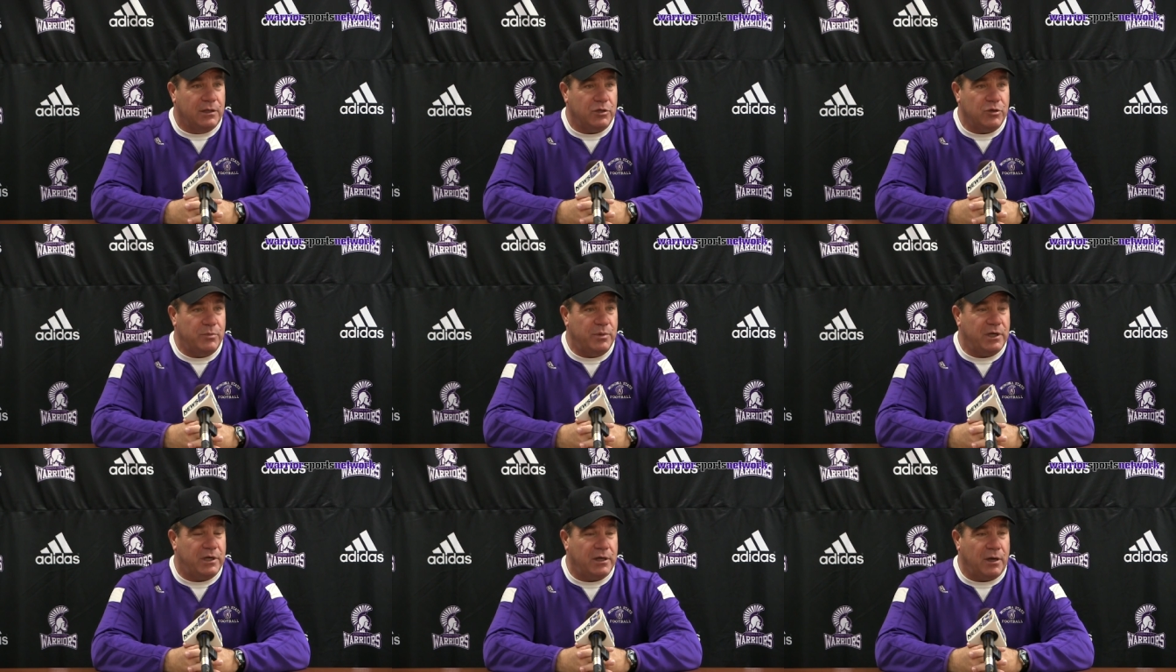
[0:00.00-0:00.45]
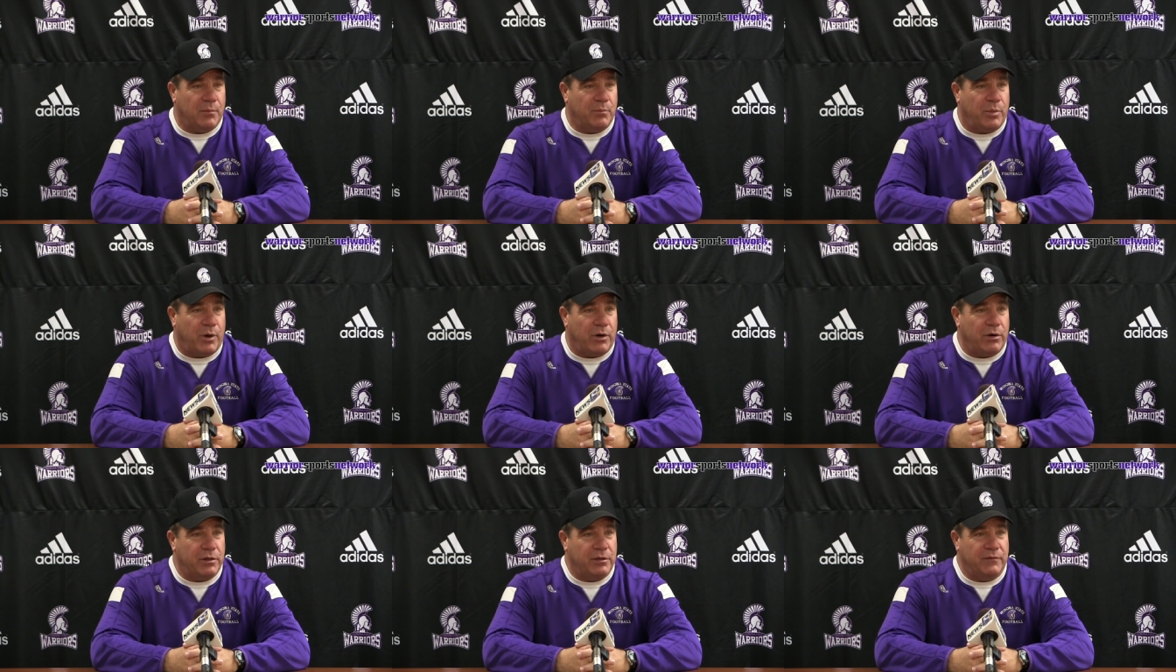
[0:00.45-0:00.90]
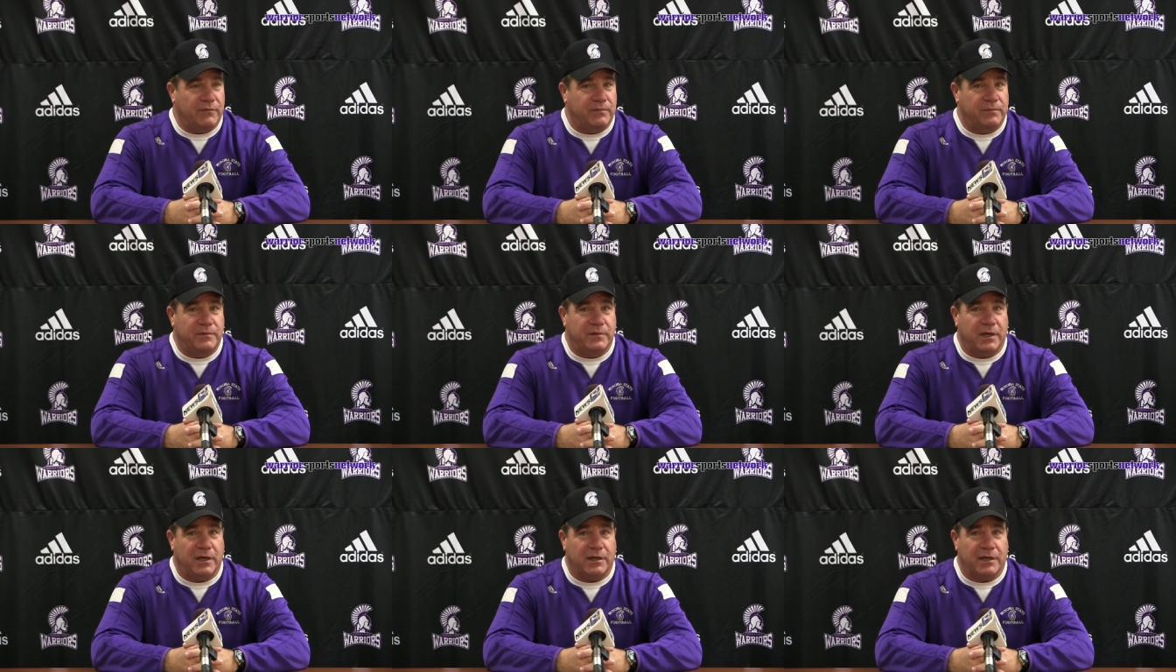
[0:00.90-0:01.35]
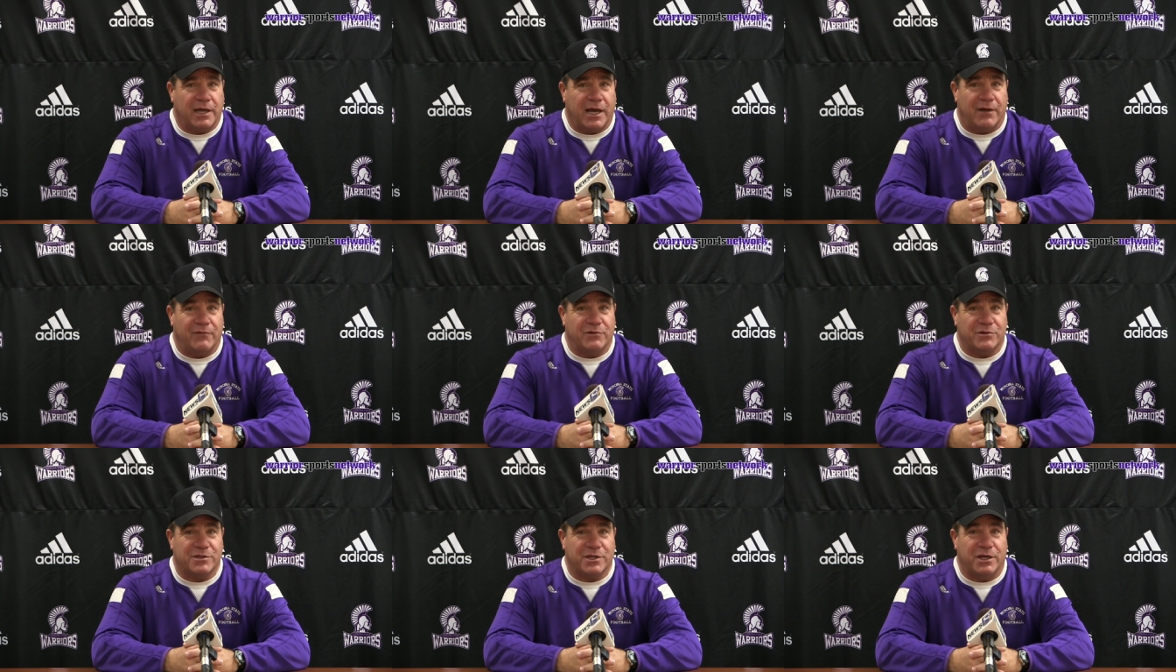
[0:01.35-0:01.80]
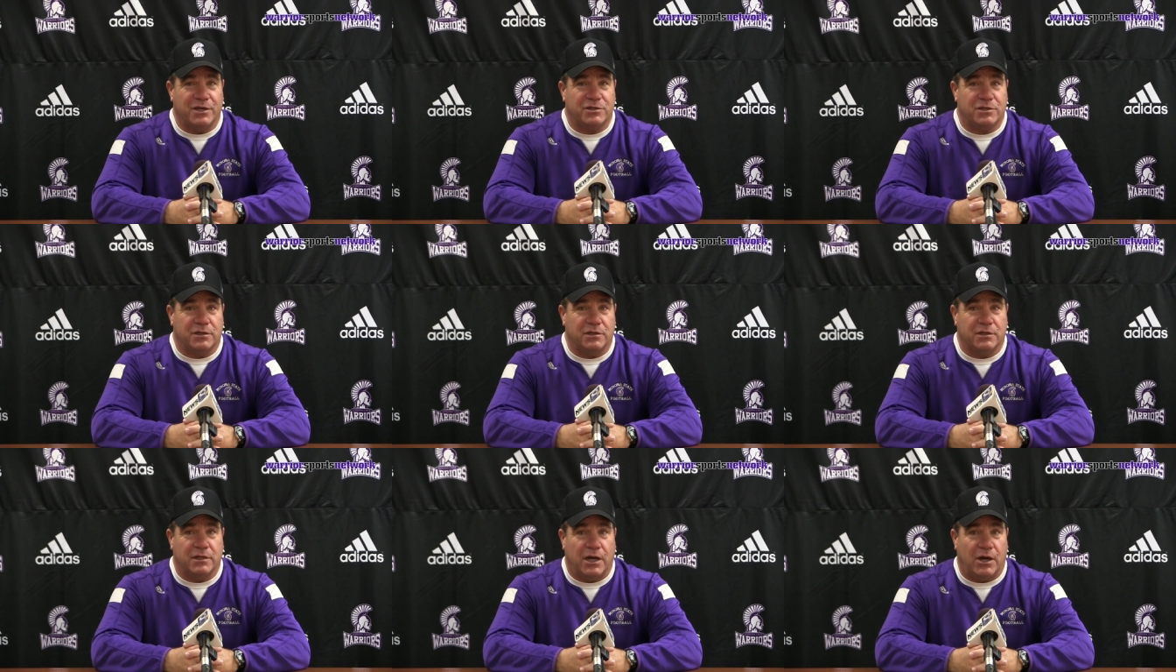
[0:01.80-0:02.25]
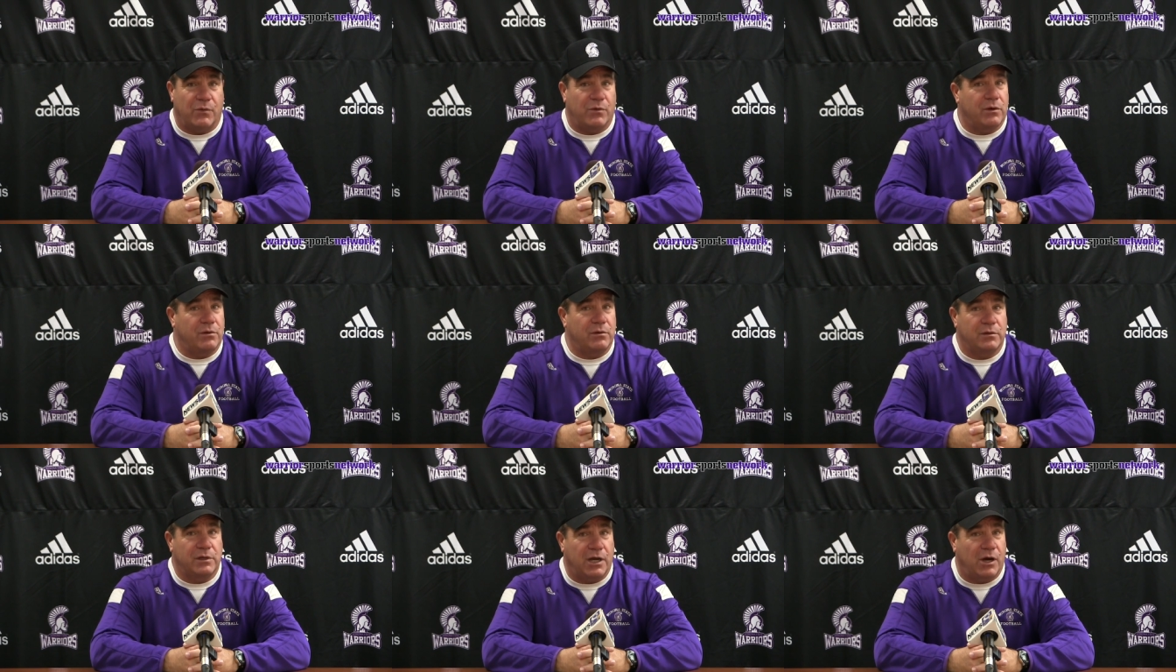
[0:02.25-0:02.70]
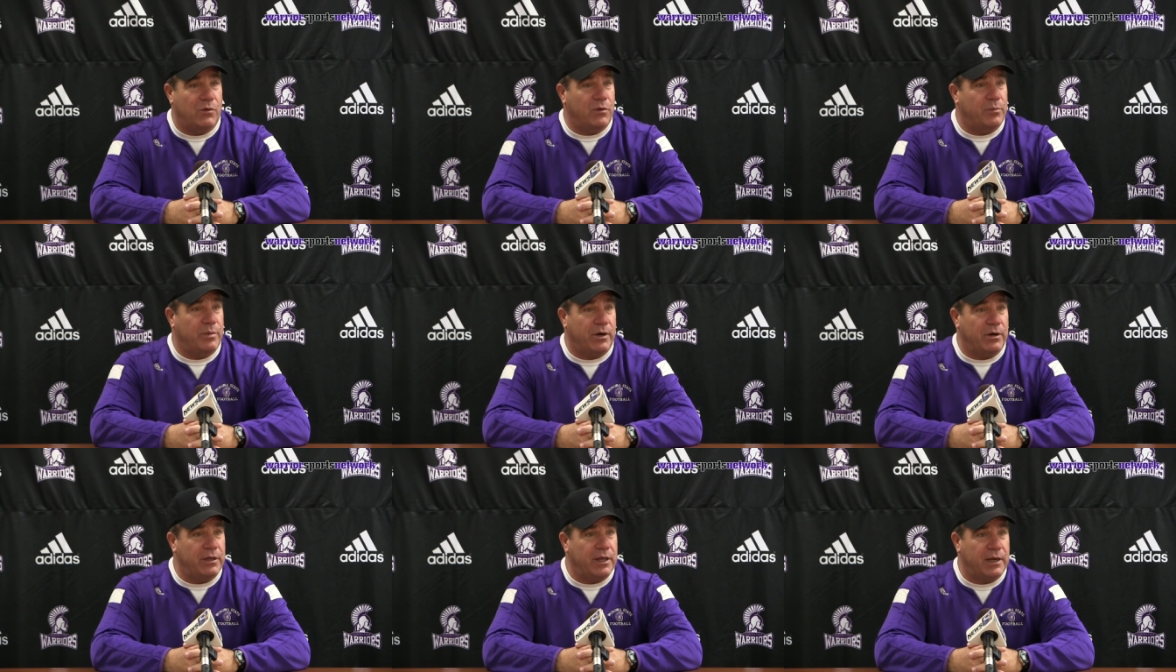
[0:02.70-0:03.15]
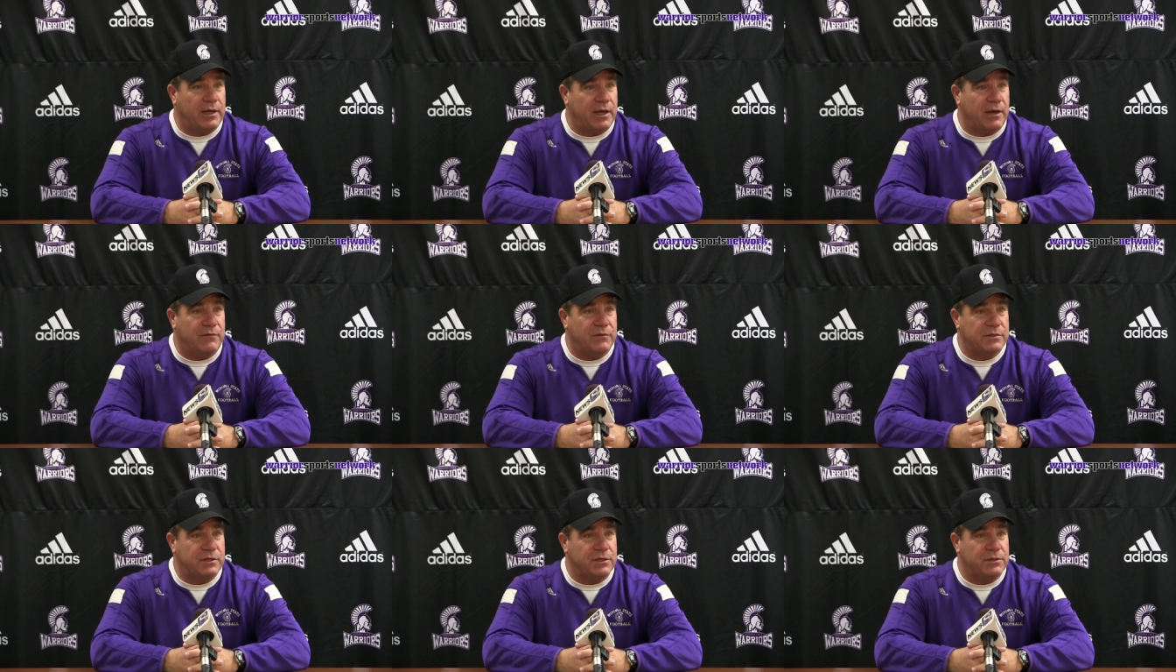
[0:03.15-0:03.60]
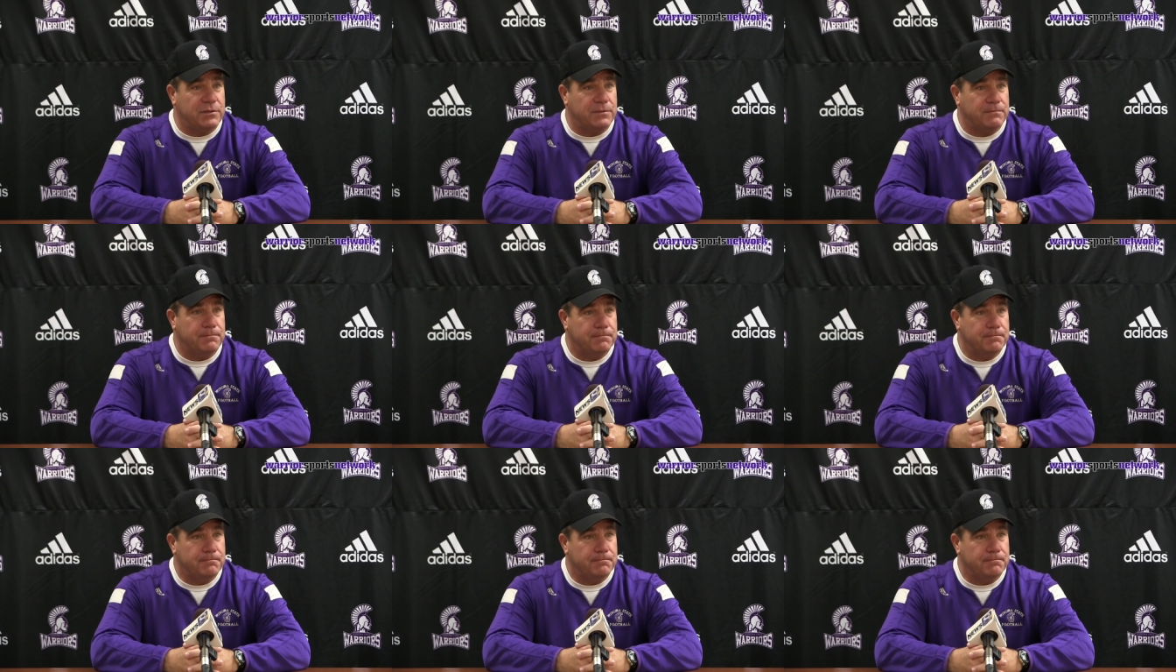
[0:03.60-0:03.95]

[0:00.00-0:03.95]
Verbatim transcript: you become part of the, the conversation, and now we're now we're part of that conversation.